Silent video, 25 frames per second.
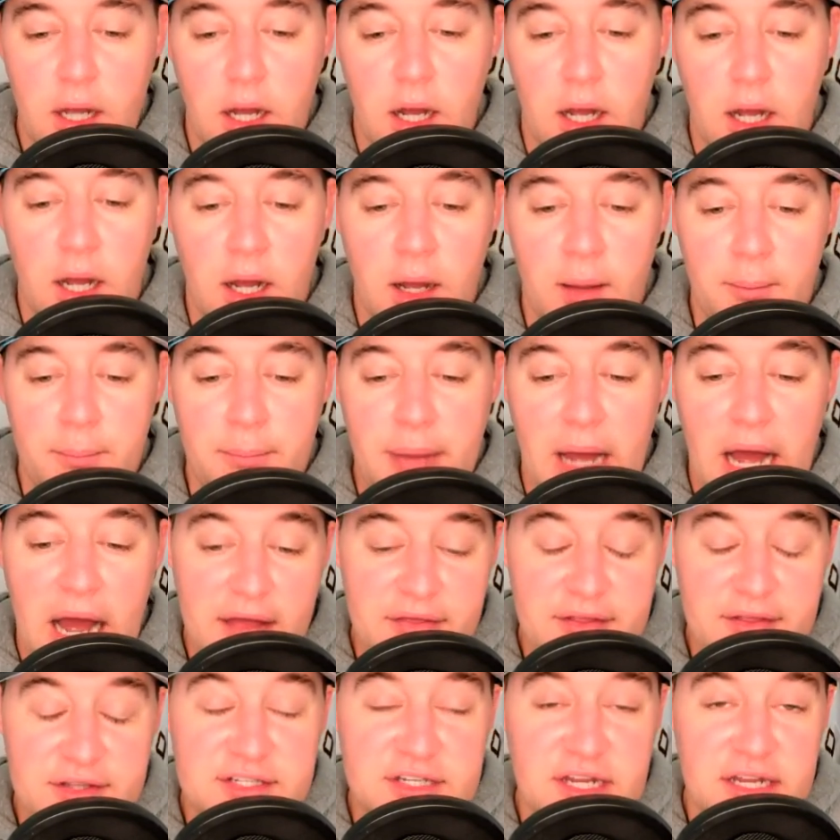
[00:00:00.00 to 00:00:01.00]

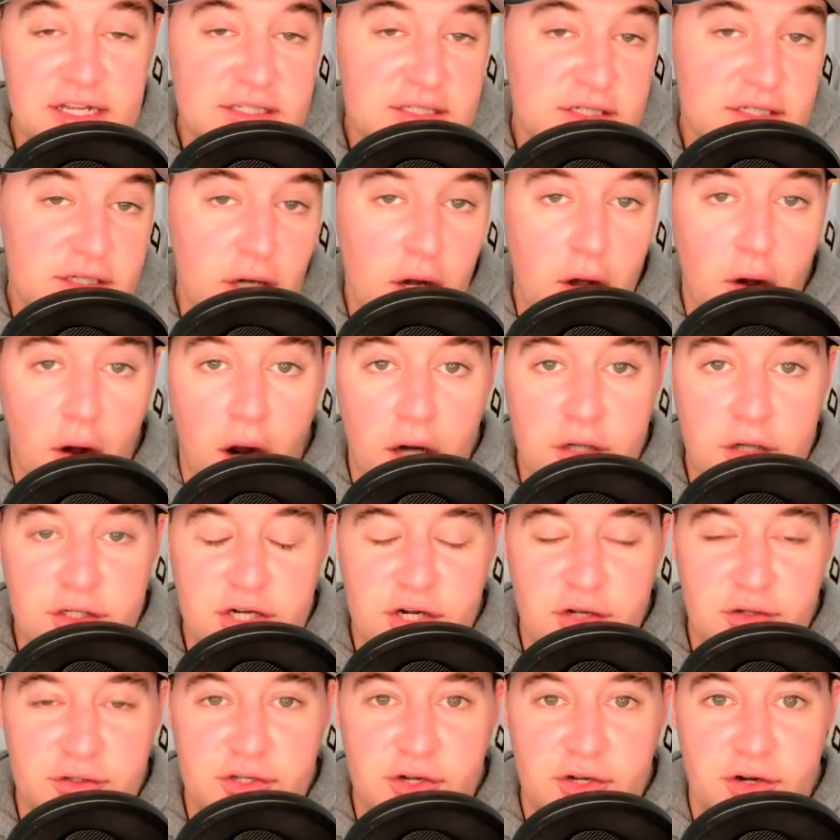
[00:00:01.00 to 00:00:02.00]
Behind the scenes, you know,
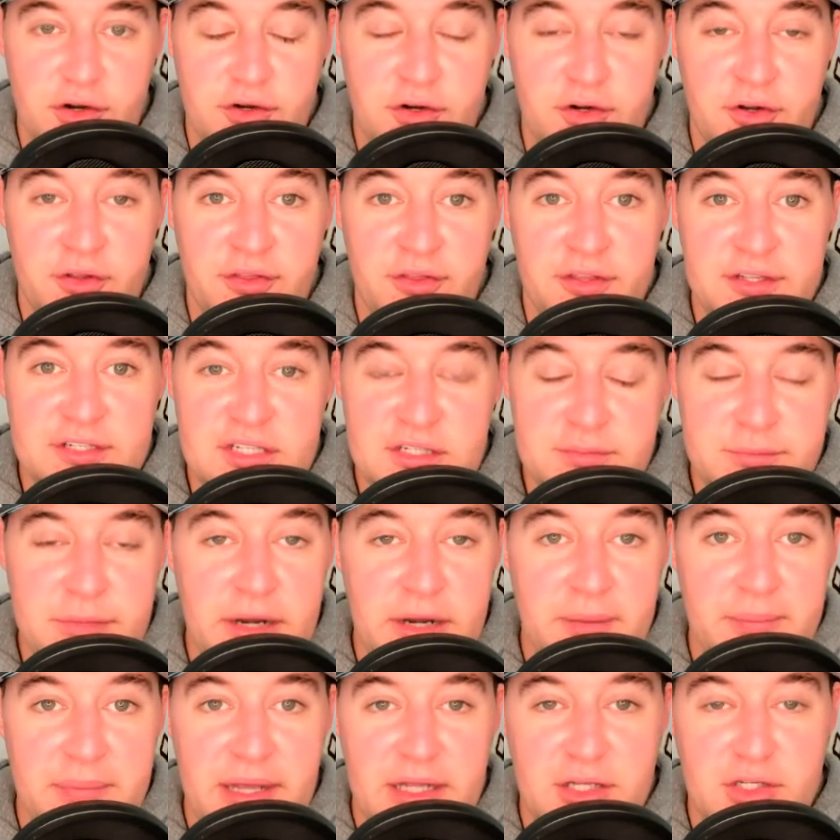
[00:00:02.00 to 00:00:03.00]
RGL Turner, this has been
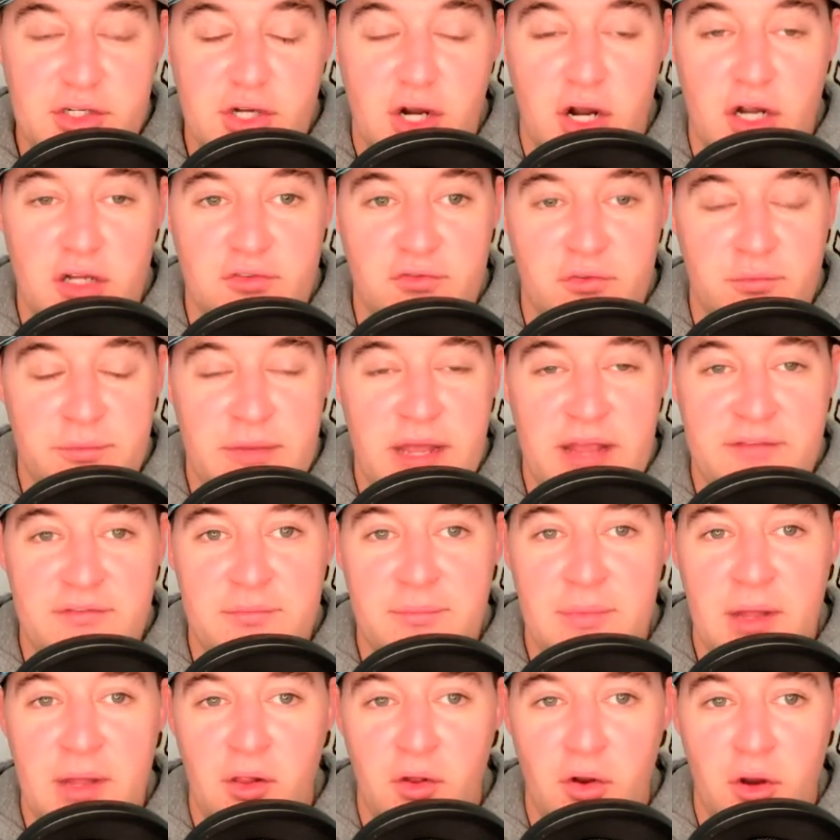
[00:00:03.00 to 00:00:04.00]
a big charge from
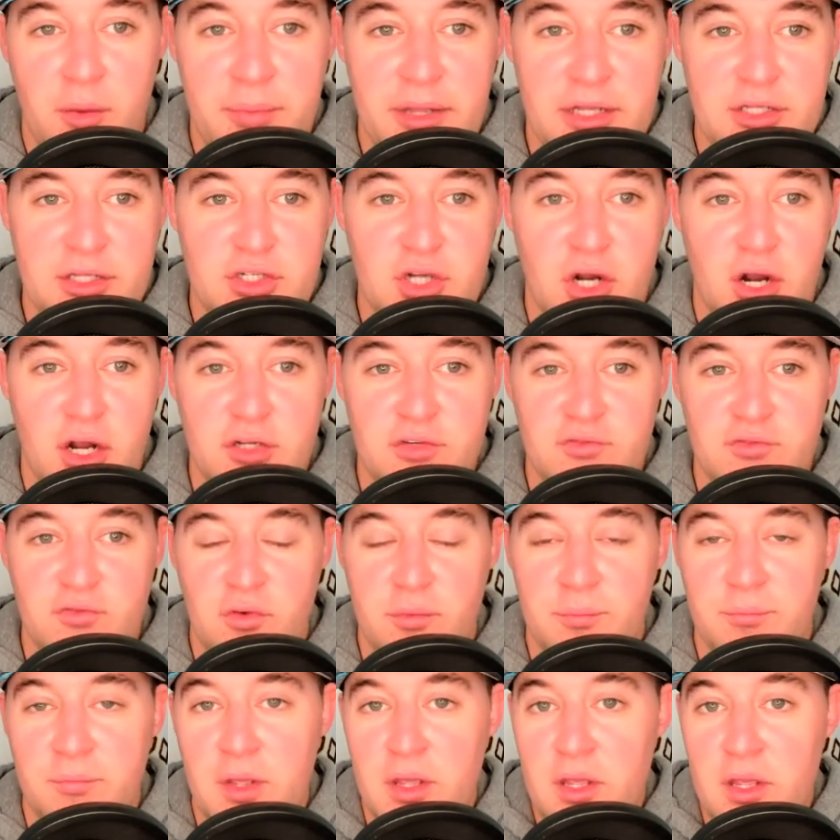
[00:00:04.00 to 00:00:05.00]
David Miller, a big charge
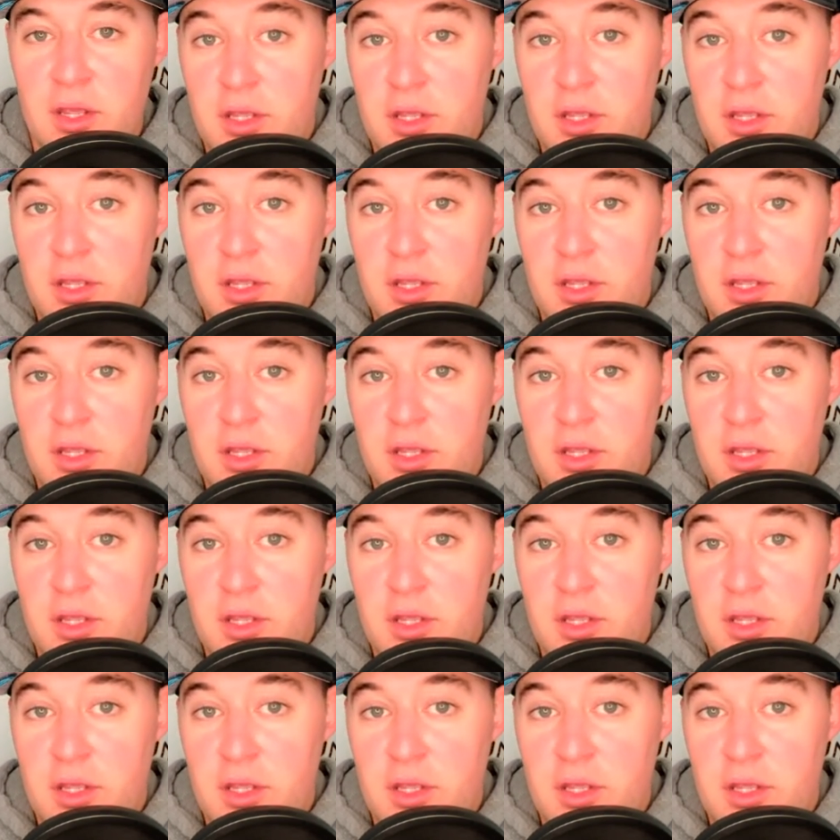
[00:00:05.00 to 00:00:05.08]
from,